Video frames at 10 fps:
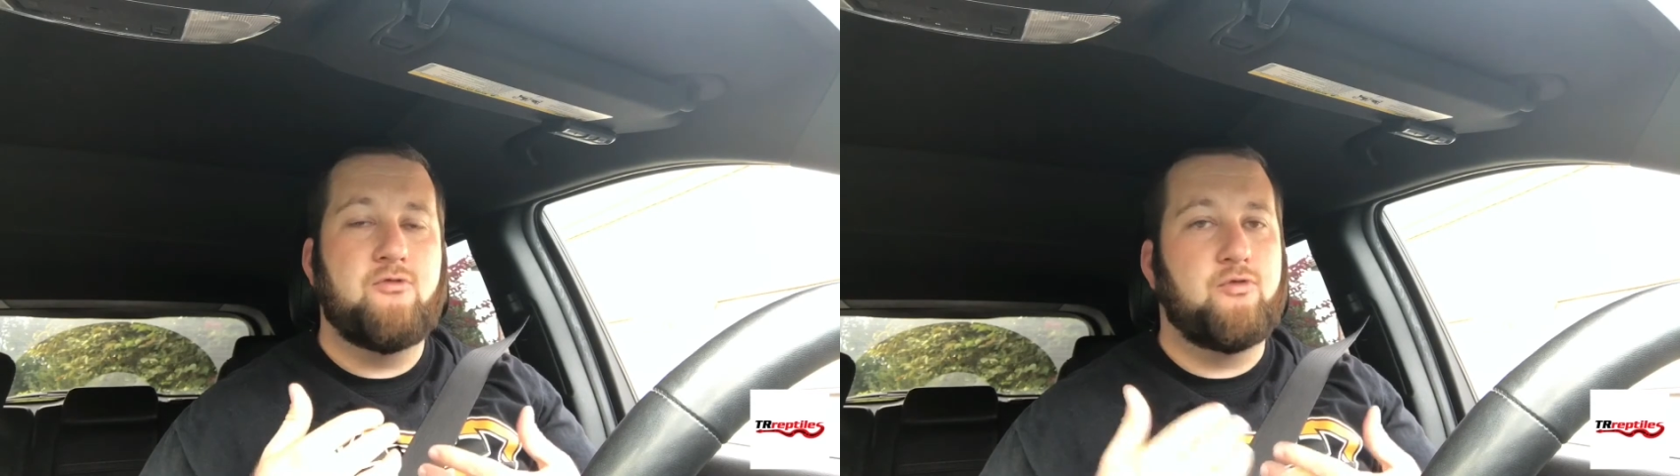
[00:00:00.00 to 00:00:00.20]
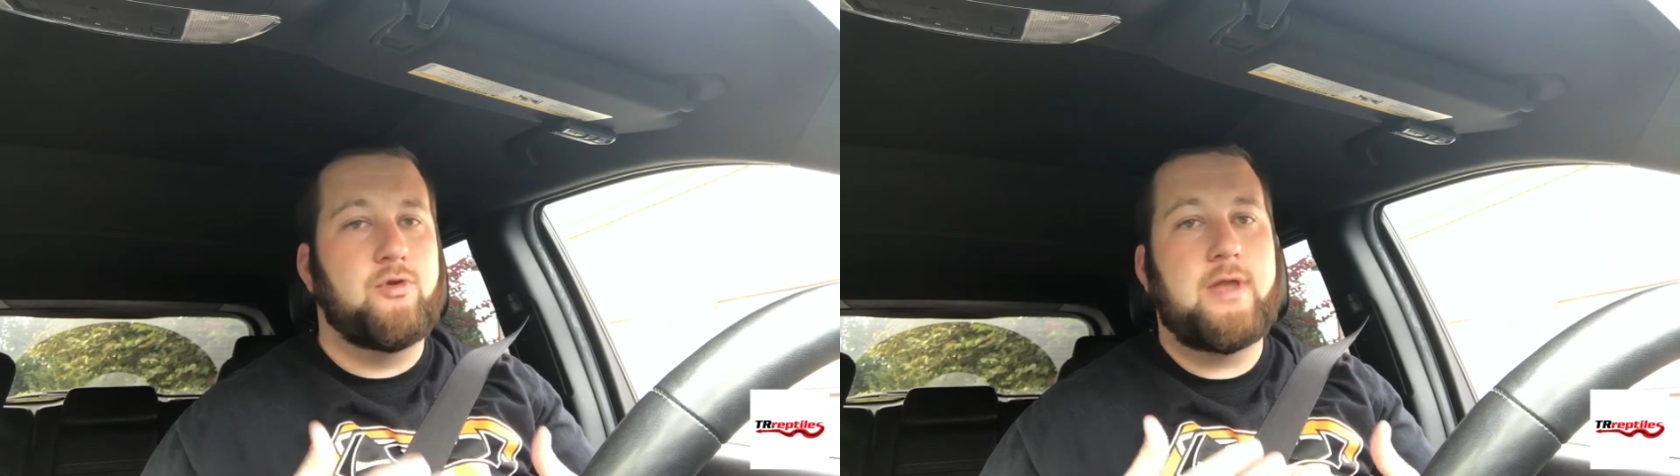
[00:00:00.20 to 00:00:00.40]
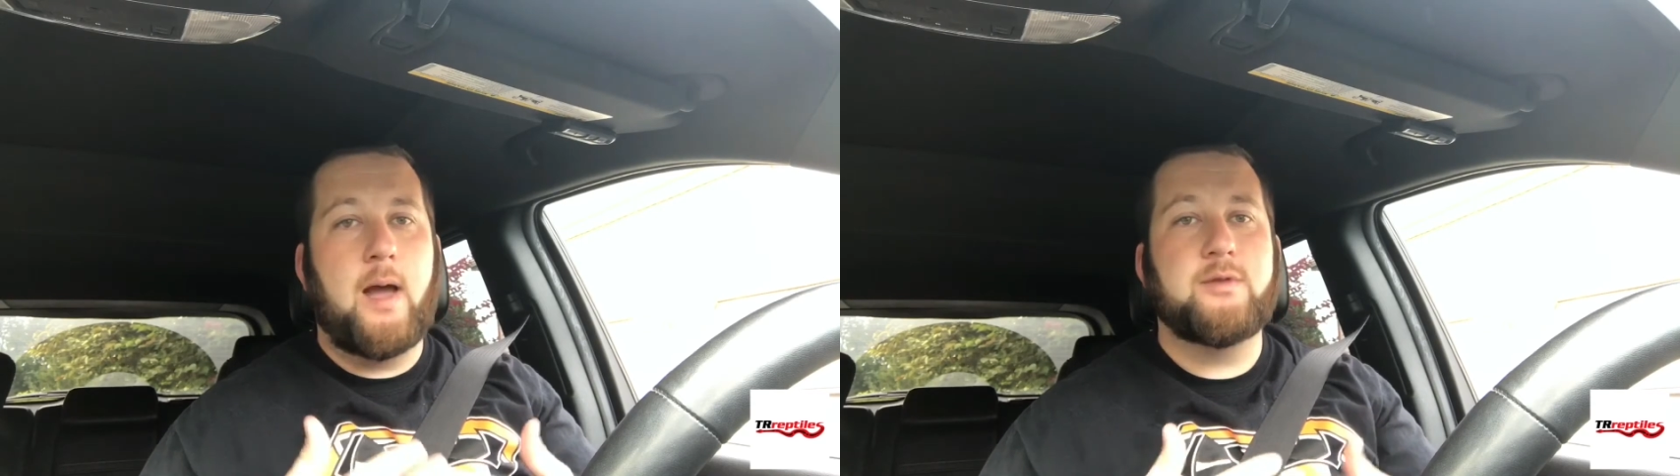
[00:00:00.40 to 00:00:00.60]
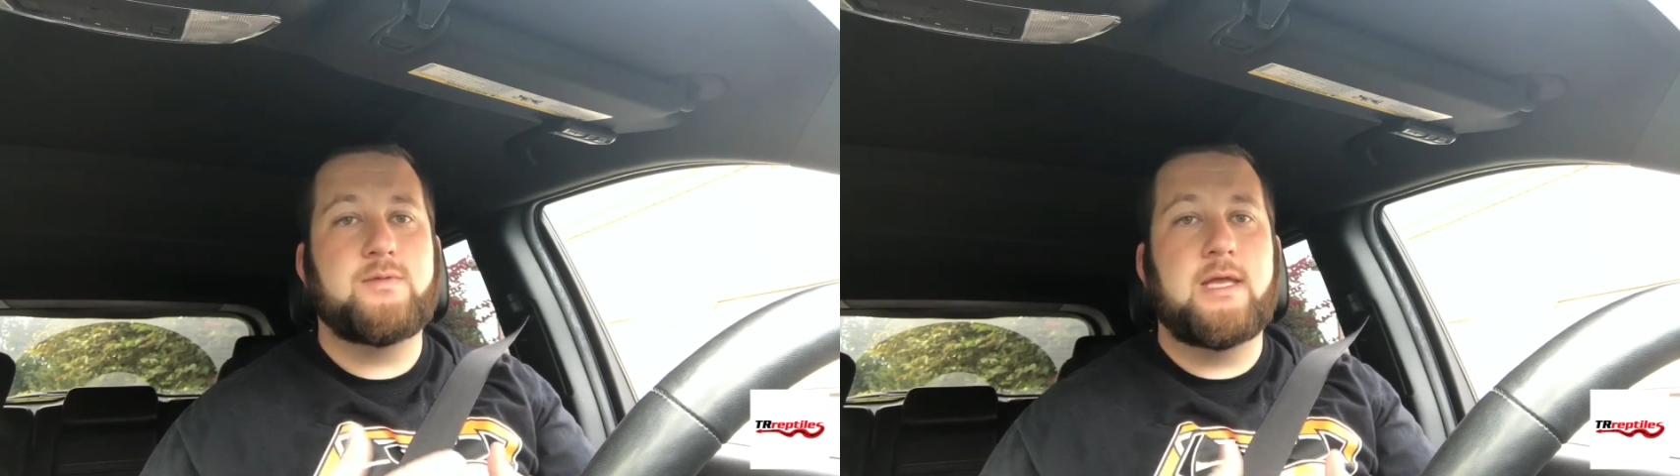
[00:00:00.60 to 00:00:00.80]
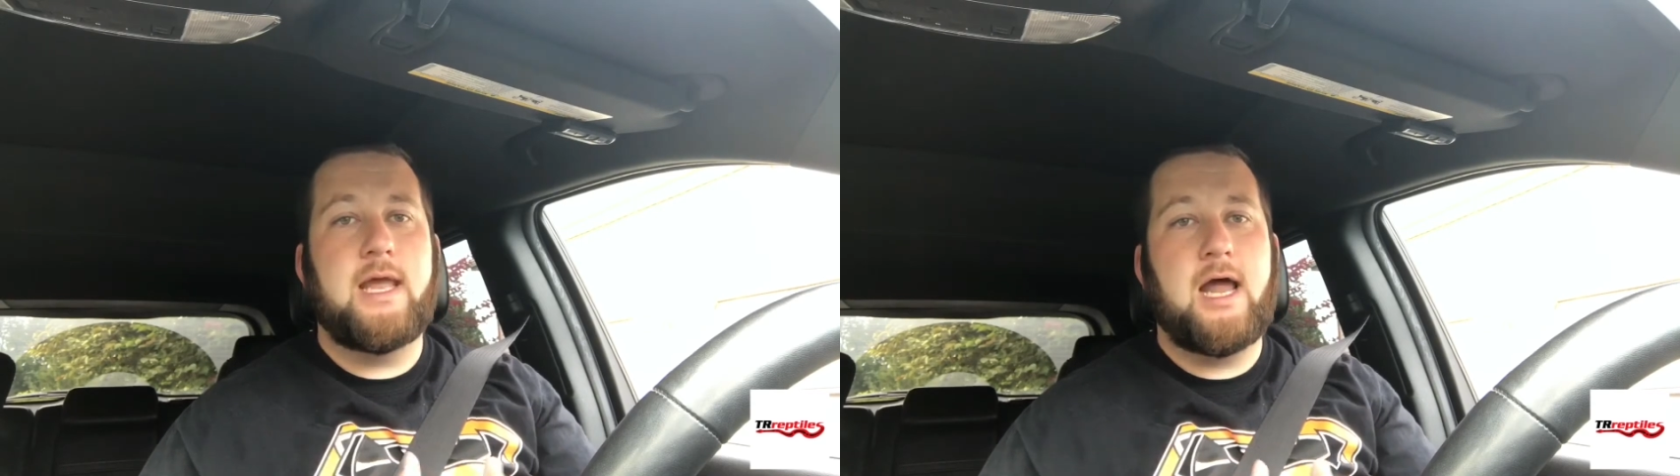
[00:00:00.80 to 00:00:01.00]
Really helps
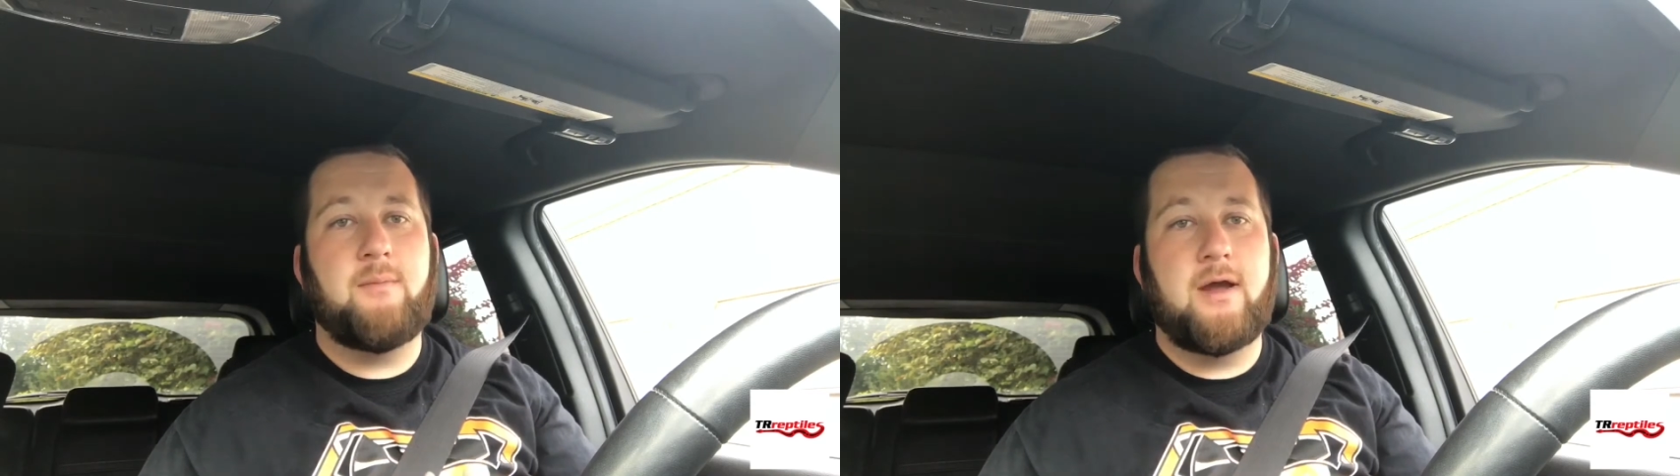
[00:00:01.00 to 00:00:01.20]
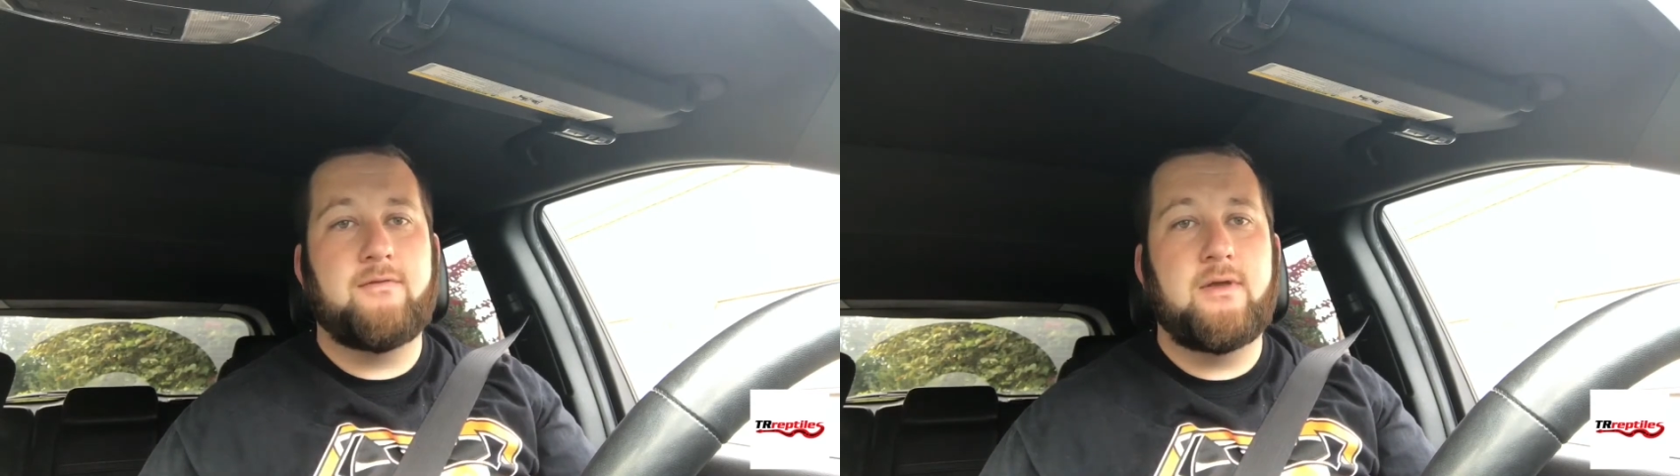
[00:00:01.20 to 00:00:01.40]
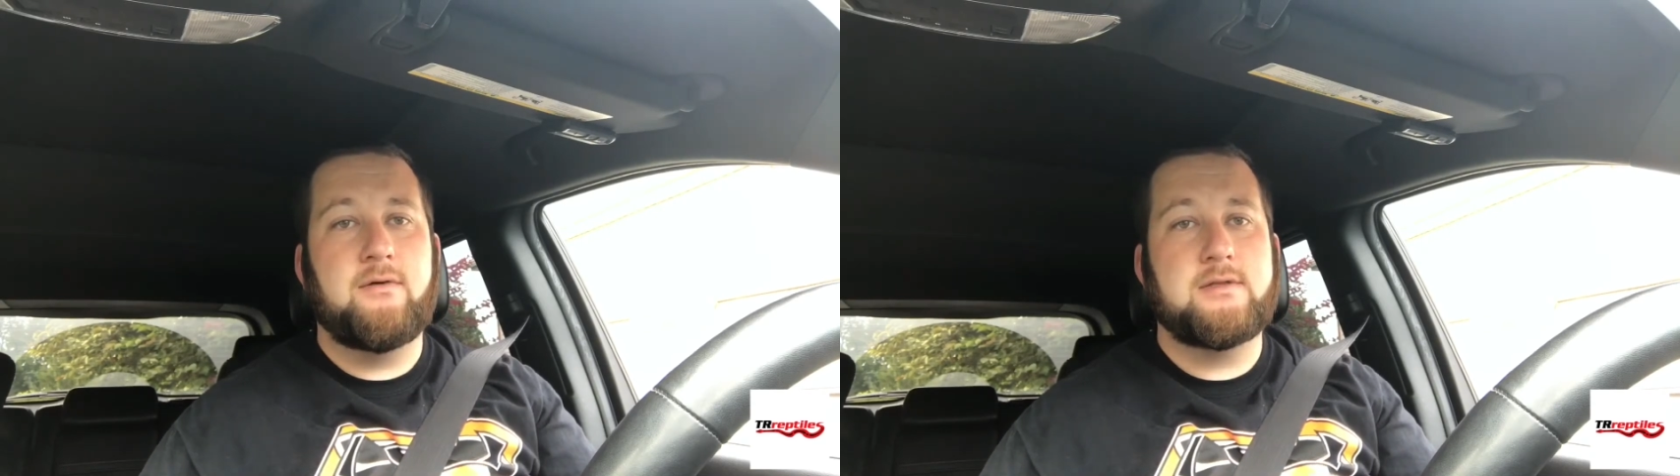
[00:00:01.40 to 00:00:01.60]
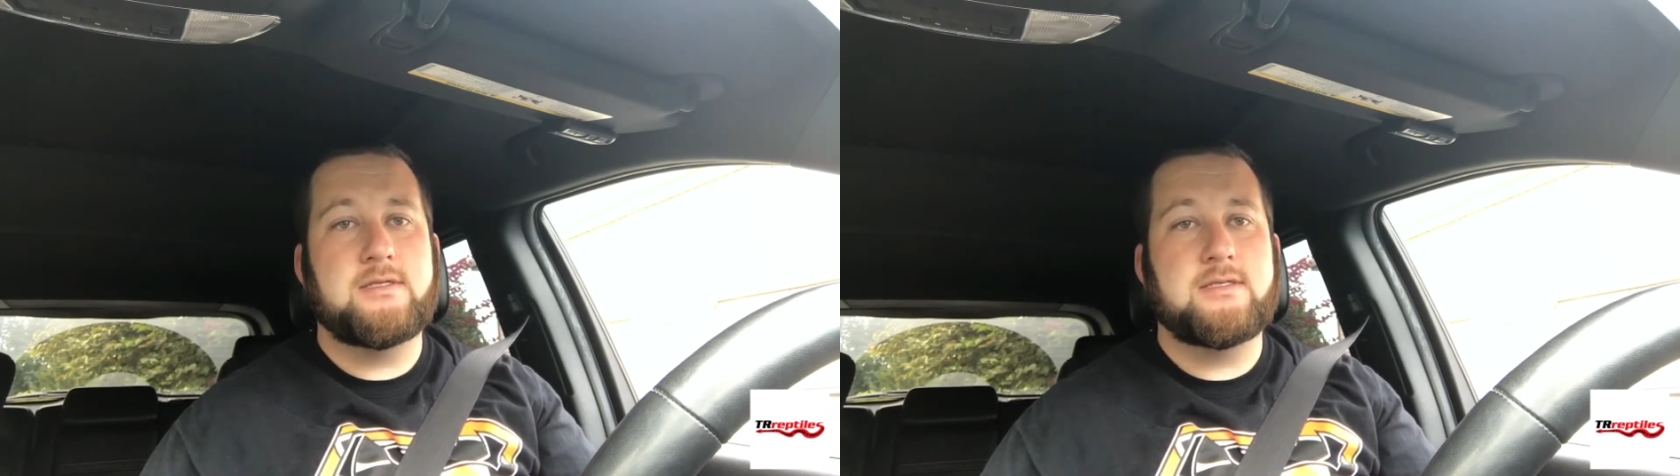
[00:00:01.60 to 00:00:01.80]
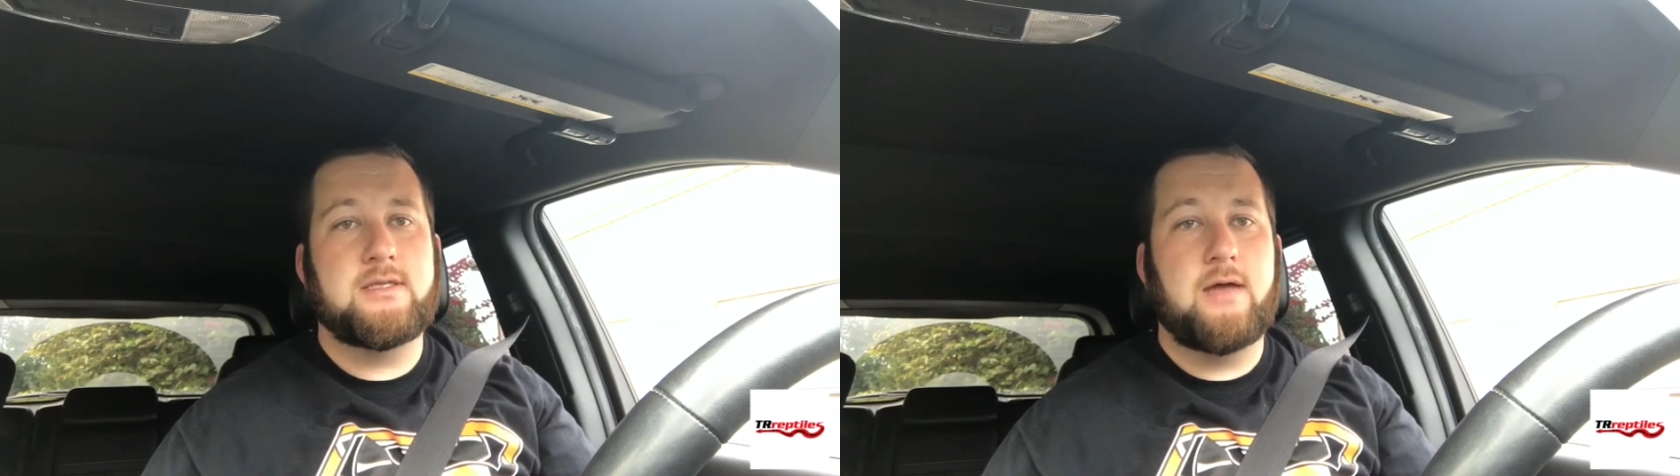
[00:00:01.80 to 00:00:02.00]
me get out my feelings
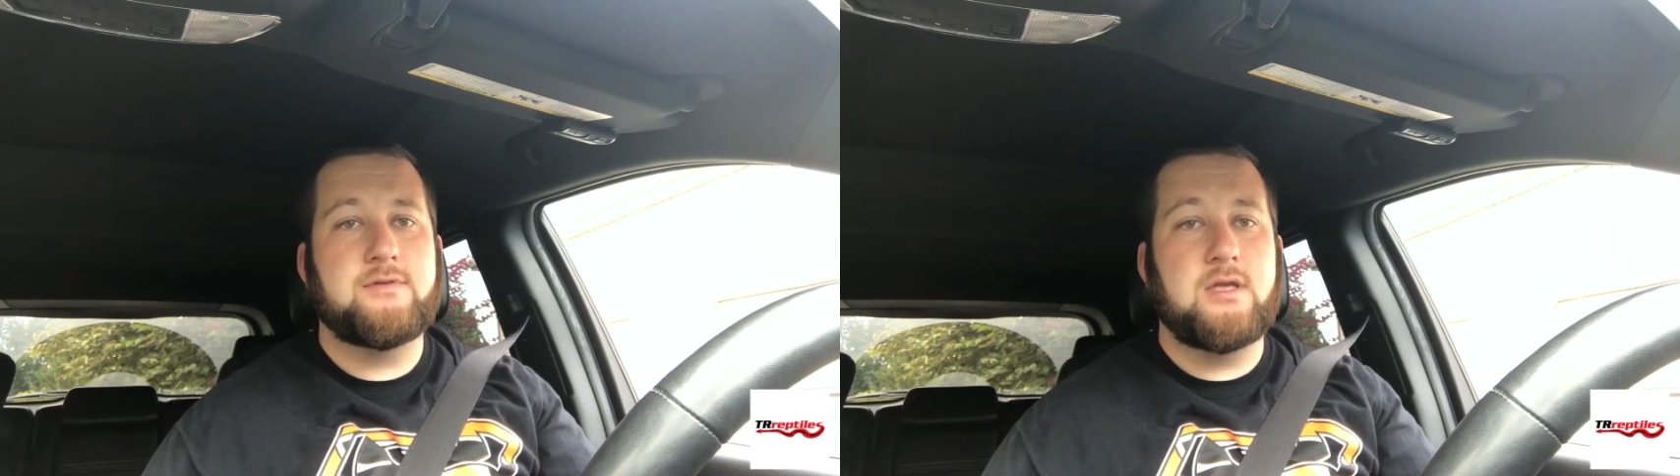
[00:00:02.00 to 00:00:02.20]
and stuff.